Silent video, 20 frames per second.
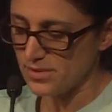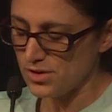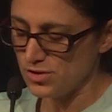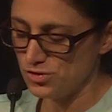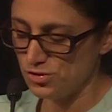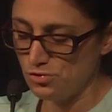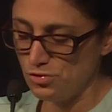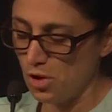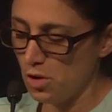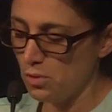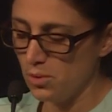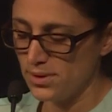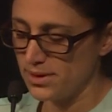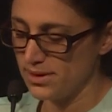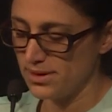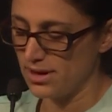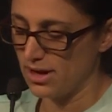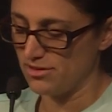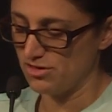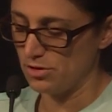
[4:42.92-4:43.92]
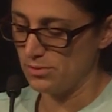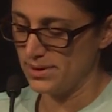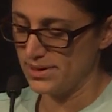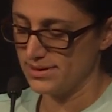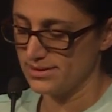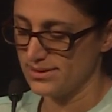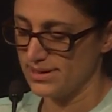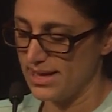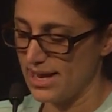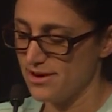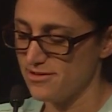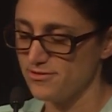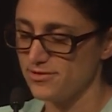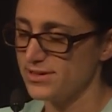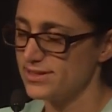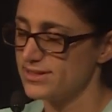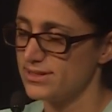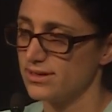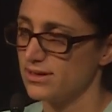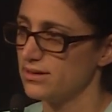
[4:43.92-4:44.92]
So no one in government,
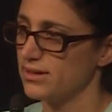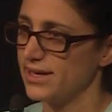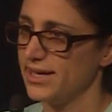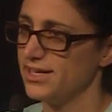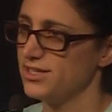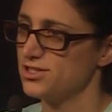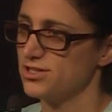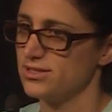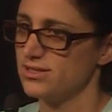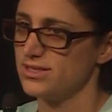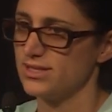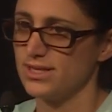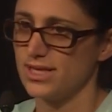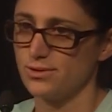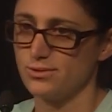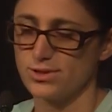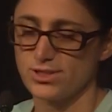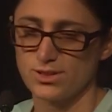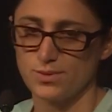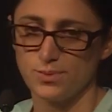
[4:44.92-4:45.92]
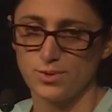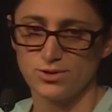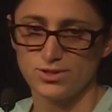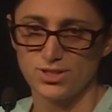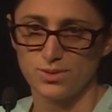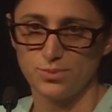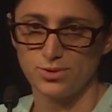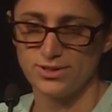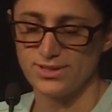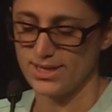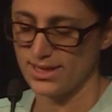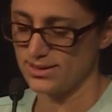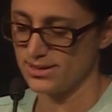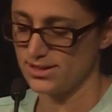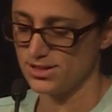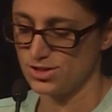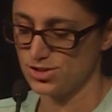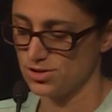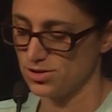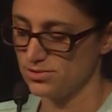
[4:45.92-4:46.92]
every single agency that was supposed to protect
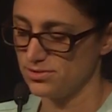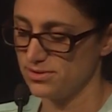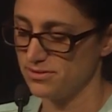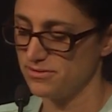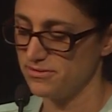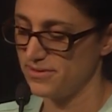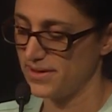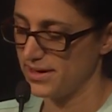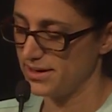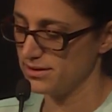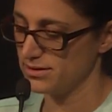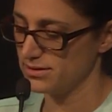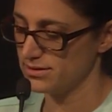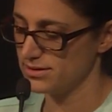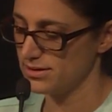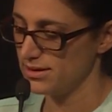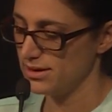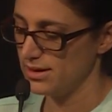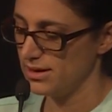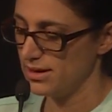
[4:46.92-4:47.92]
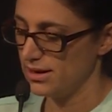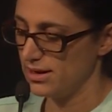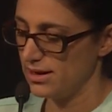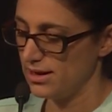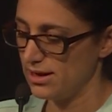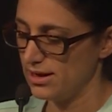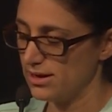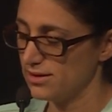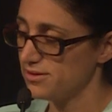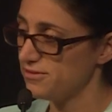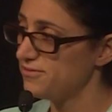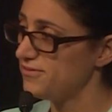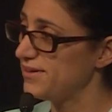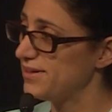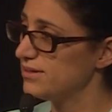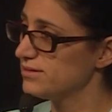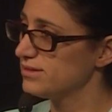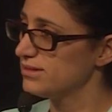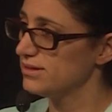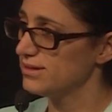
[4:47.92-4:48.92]
these children failed. They
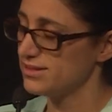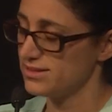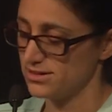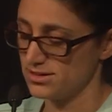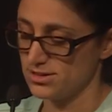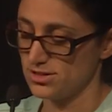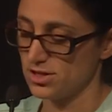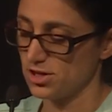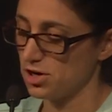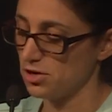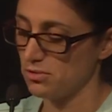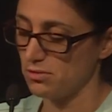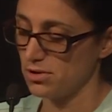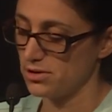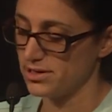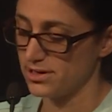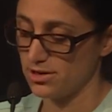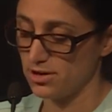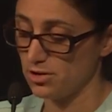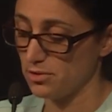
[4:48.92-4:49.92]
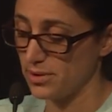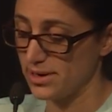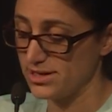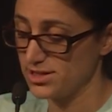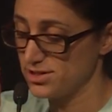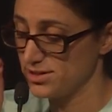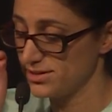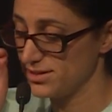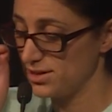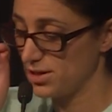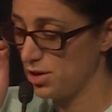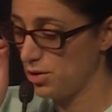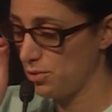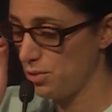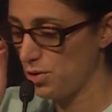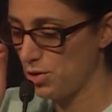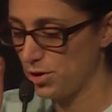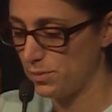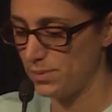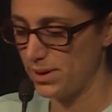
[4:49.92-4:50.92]
failed to listen to the courageous and the
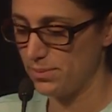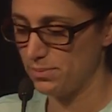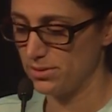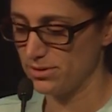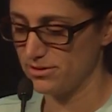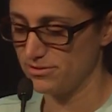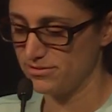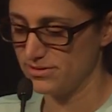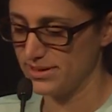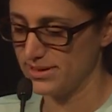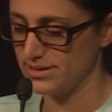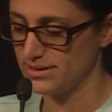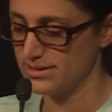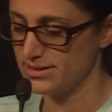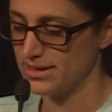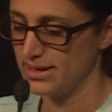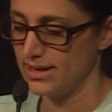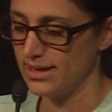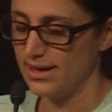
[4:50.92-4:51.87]
heroic people of Flint.